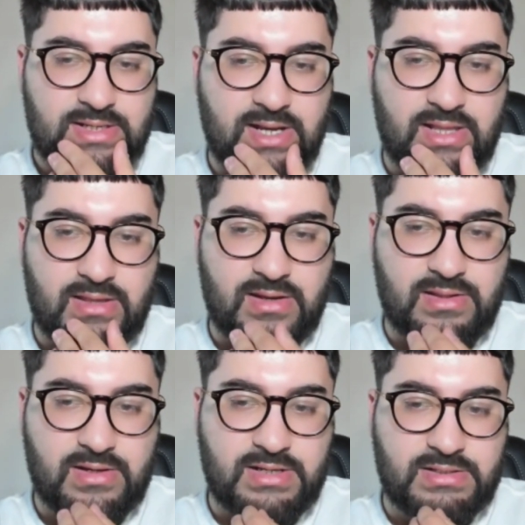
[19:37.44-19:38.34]
And the
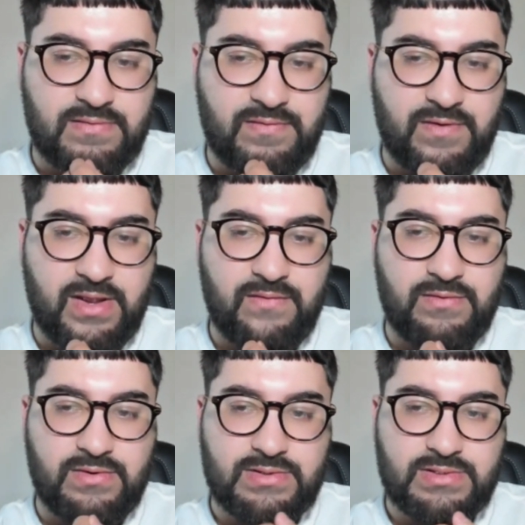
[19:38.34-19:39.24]
other guy's a
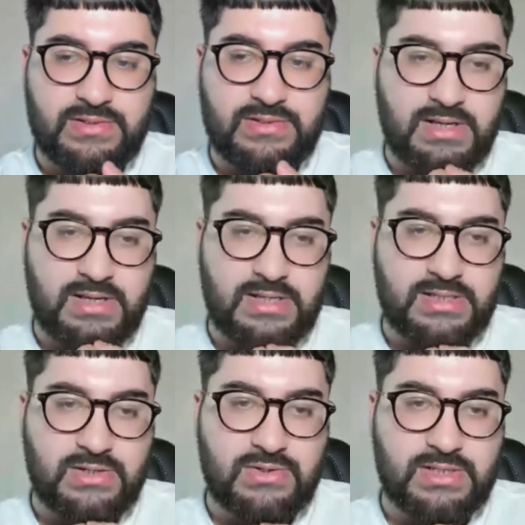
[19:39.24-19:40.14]
favorite, so
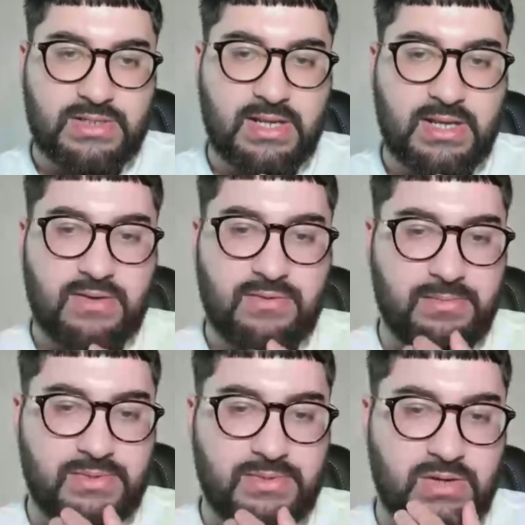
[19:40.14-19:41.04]
yeah, that's
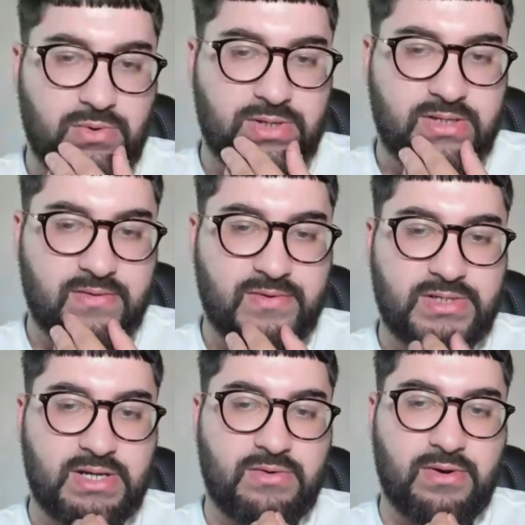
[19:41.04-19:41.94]
interesting. We got Michelle
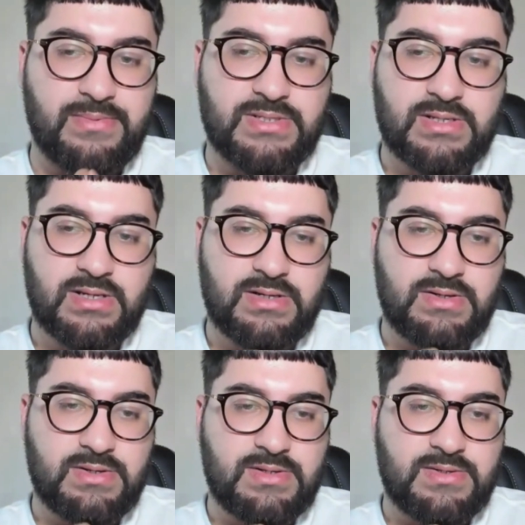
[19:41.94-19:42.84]
Watson versus Jillian
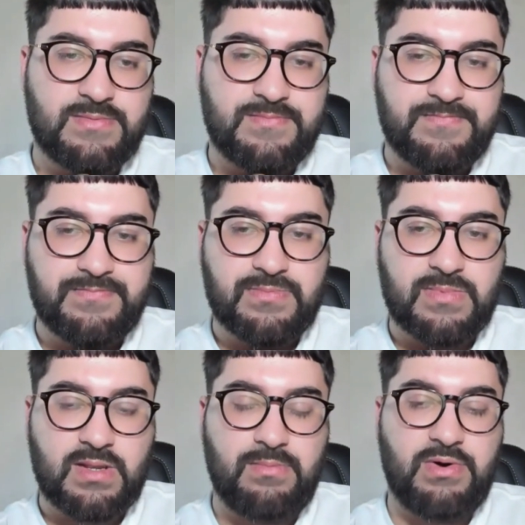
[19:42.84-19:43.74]
Robertson.
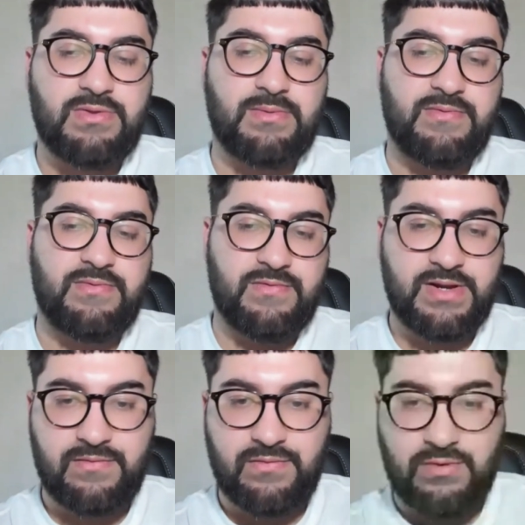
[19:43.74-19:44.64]

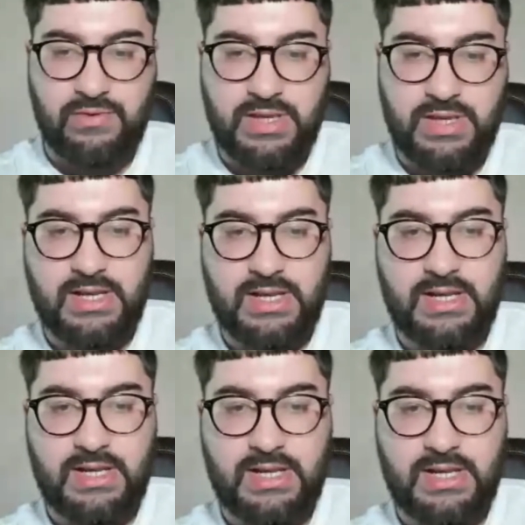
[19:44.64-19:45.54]
Both number 15
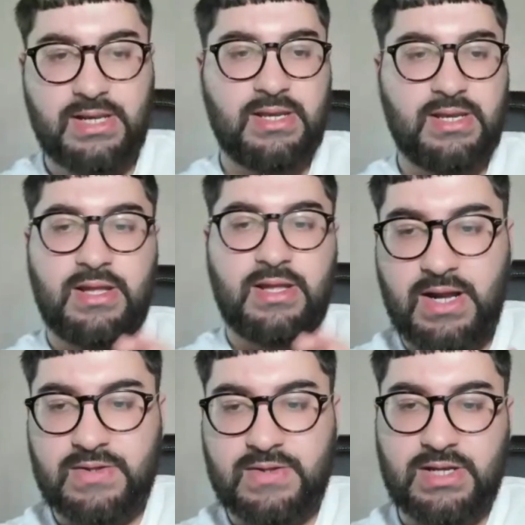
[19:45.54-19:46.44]
and 14.